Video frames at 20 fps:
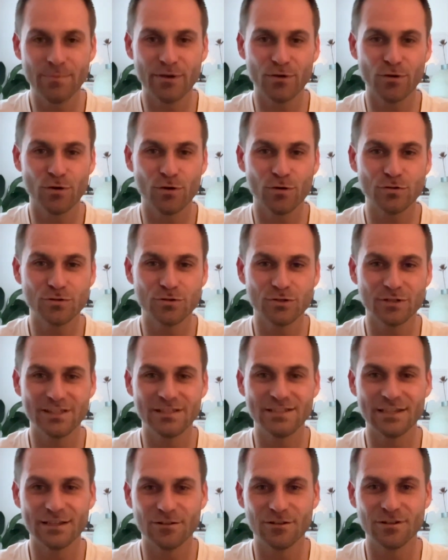and also in
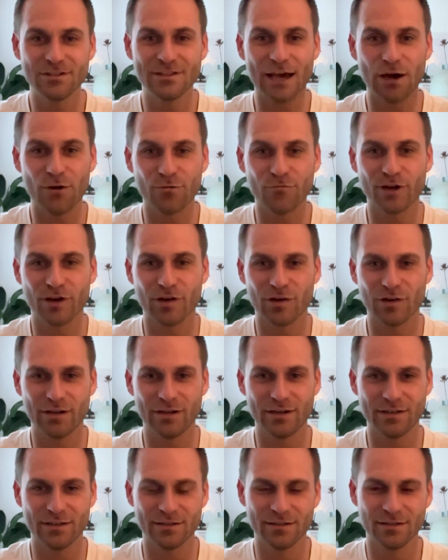general
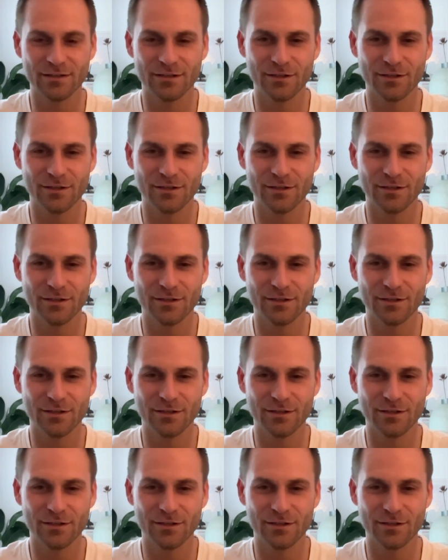down-regulating